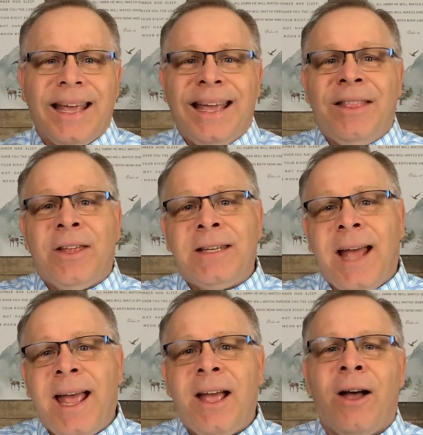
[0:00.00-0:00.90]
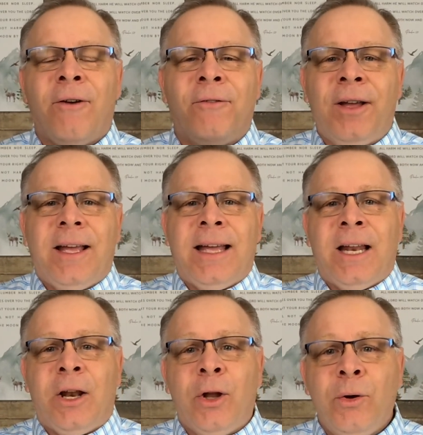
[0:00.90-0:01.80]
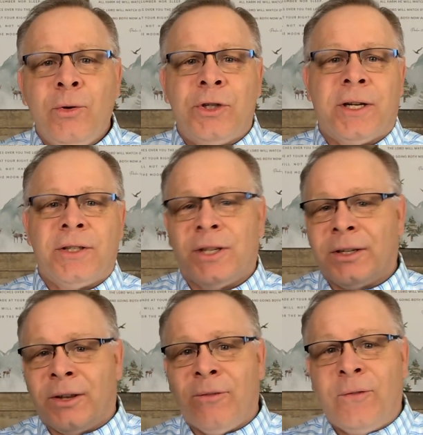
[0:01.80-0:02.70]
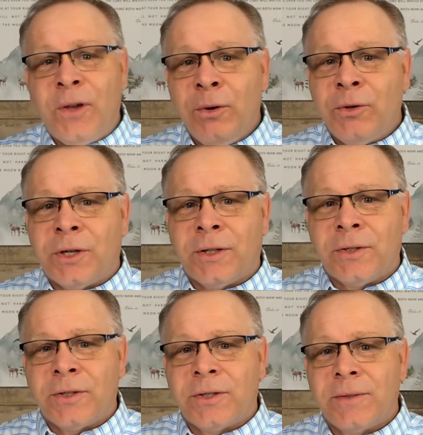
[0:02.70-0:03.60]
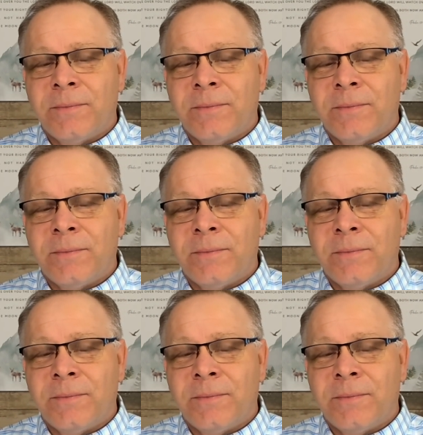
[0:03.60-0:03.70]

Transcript: In the day of illusions and confusions,